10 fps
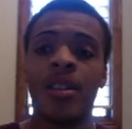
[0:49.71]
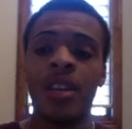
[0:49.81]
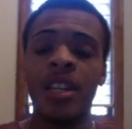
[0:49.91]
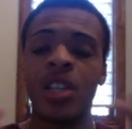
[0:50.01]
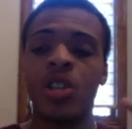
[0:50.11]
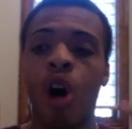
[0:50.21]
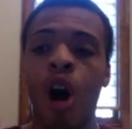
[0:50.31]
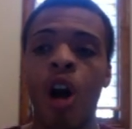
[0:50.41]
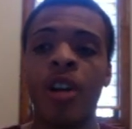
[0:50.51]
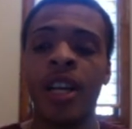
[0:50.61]
This is
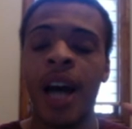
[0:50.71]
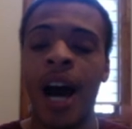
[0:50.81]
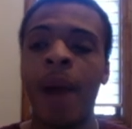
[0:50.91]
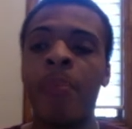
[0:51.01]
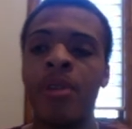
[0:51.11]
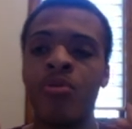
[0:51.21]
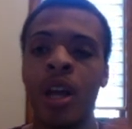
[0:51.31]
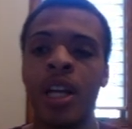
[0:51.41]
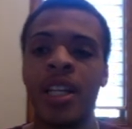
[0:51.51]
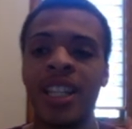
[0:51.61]
already up and
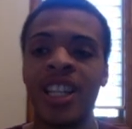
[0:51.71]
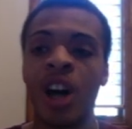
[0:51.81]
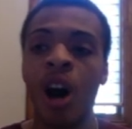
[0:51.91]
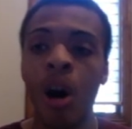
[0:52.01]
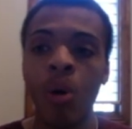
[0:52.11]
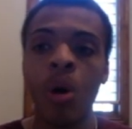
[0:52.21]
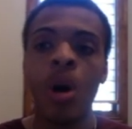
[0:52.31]
ready to go